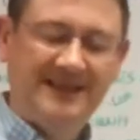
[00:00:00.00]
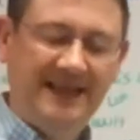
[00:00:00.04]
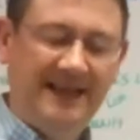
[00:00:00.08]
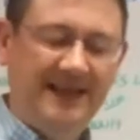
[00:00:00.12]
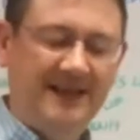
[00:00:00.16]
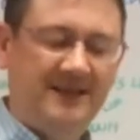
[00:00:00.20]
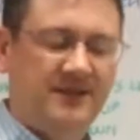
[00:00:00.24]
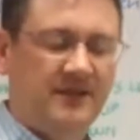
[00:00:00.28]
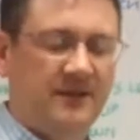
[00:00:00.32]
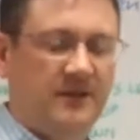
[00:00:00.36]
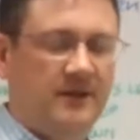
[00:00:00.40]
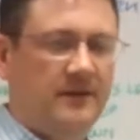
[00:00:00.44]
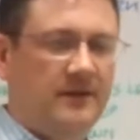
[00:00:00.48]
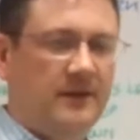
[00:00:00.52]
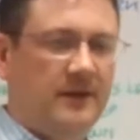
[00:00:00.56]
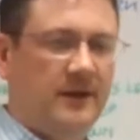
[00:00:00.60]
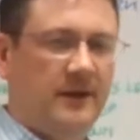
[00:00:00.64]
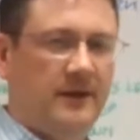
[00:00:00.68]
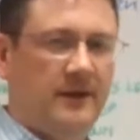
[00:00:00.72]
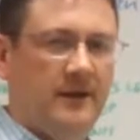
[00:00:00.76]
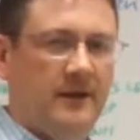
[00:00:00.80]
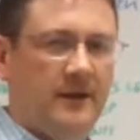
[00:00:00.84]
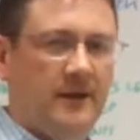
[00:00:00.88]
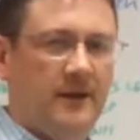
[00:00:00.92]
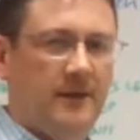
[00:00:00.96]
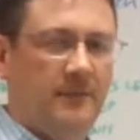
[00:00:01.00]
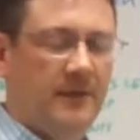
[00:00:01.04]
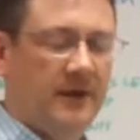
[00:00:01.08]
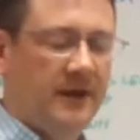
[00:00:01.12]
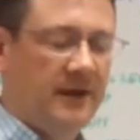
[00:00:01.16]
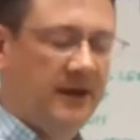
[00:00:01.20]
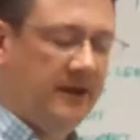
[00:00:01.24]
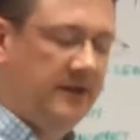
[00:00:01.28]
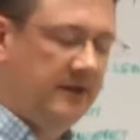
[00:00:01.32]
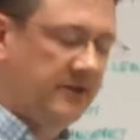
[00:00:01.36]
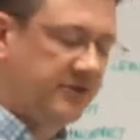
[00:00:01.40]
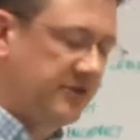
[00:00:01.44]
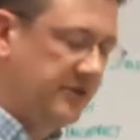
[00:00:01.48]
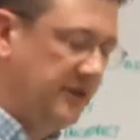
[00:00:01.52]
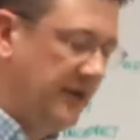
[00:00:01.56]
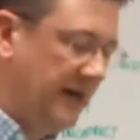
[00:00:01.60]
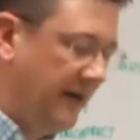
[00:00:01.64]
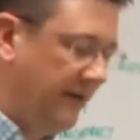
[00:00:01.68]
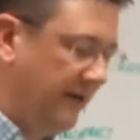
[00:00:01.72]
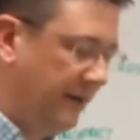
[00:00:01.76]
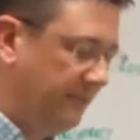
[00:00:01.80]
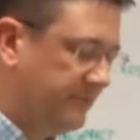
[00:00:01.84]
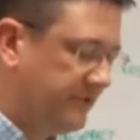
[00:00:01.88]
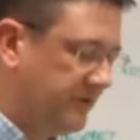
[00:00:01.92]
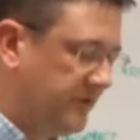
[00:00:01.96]
data in a
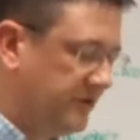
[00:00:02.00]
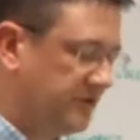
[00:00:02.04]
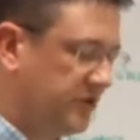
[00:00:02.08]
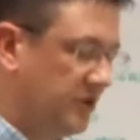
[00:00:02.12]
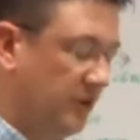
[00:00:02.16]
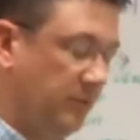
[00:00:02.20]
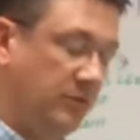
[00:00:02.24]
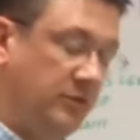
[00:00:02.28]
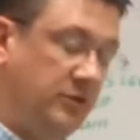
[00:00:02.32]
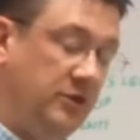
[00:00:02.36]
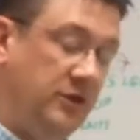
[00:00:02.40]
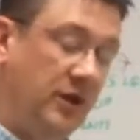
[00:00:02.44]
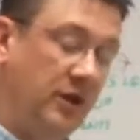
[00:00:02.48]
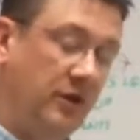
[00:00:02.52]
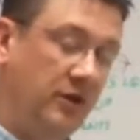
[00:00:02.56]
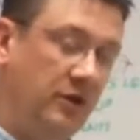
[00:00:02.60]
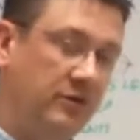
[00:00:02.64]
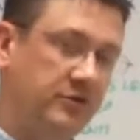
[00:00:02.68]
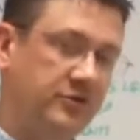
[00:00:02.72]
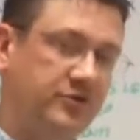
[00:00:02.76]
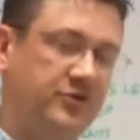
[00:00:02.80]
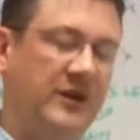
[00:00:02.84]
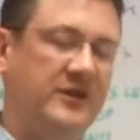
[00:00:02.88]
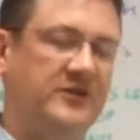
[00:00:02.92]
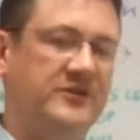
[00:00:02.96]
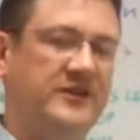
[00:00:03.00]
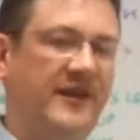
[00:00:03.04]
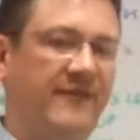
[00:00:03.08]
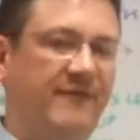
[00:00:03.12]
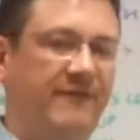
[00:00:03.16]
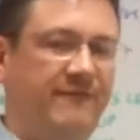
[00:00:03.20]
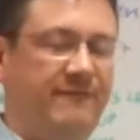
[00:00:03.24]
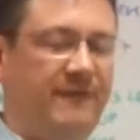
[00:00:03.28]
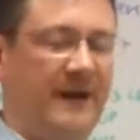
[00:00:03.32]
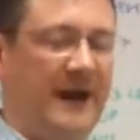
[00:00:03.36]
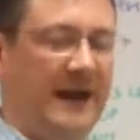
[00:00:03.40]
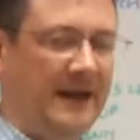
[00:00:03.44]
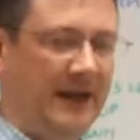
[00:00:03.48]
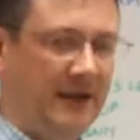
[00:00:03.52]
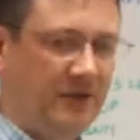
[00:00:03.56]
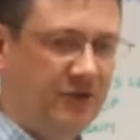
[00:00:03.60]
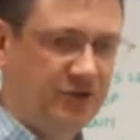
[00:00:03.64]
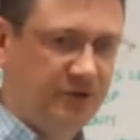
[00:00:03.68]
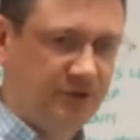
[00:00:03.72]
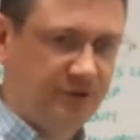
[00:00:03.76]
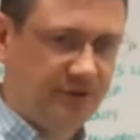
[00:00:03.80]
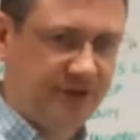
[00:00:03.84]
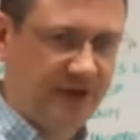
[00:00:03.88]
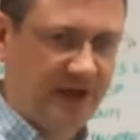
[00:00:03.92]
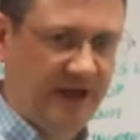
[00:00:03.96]
CRM system, you can also actually have
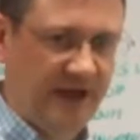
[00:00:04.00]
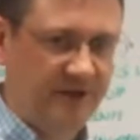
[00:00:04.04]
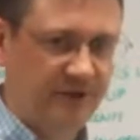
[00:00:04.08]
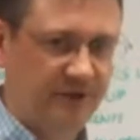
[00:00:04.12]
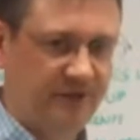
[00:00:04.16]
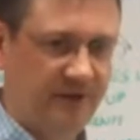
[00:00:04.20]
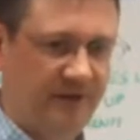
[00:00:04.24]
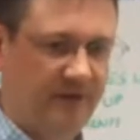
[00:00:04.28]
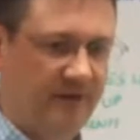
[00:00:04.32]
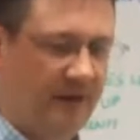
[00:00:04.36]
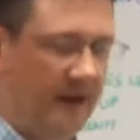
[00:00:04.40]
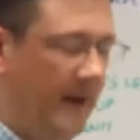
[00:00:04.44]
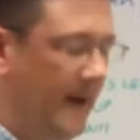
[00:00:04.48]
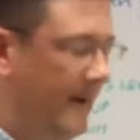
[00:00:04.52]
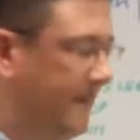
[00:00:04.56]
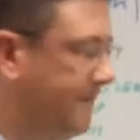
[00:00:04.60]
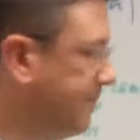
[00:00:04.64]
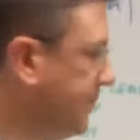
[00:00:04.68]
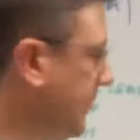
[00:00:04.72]
financial data in there.